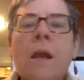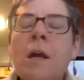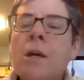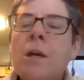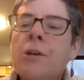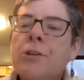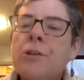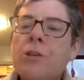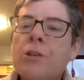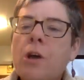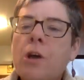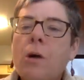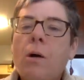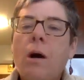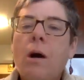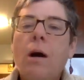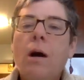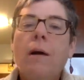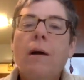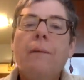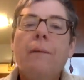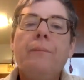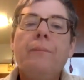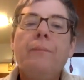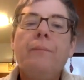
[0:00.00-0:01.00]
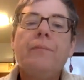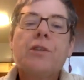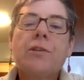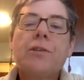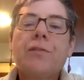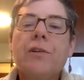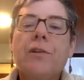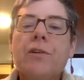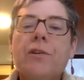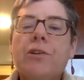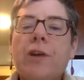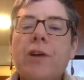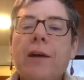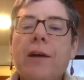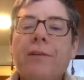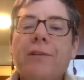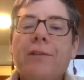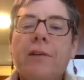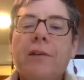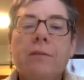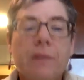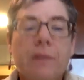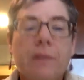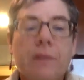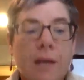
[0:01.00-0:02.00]
So just for Jeff
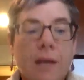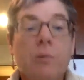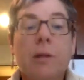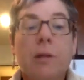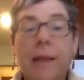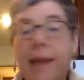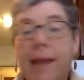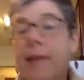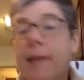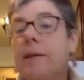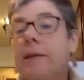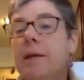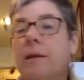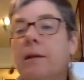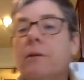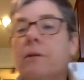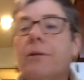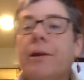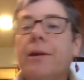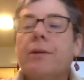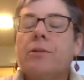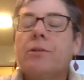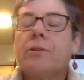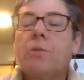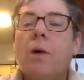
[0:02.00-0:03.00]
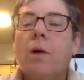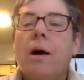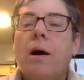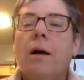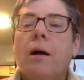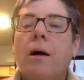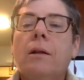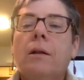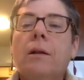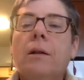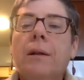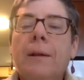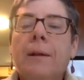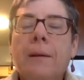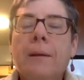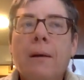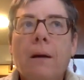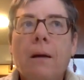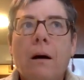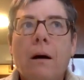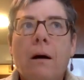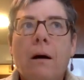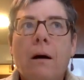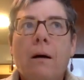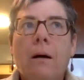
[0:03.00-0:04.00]
and Kimberly and Hillary as well,
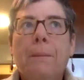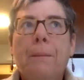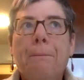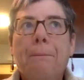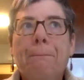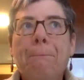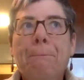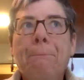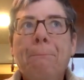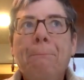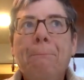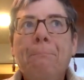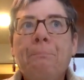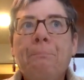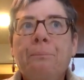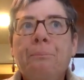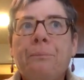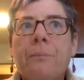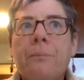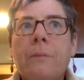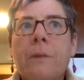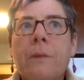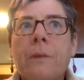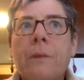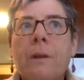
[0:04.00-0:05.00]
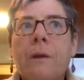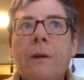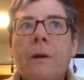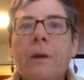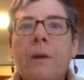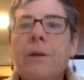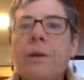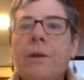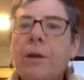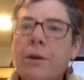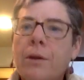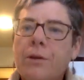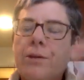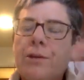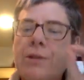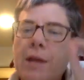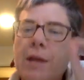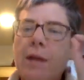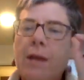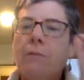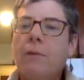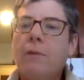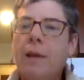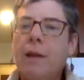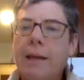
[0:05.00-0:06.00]
you
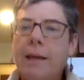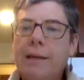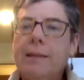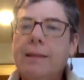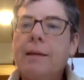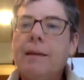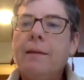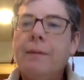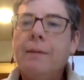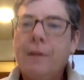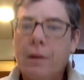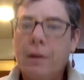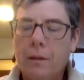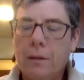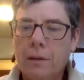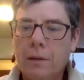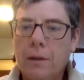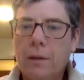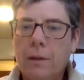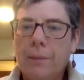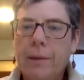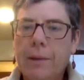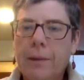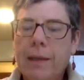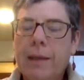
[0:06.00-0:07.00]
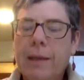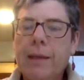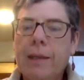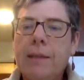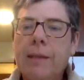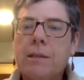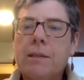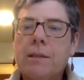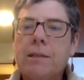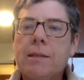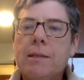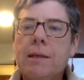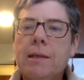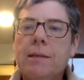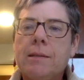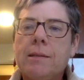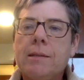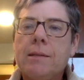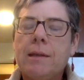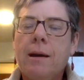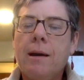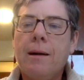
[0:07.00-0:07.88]
understand what I did there a little bit is there's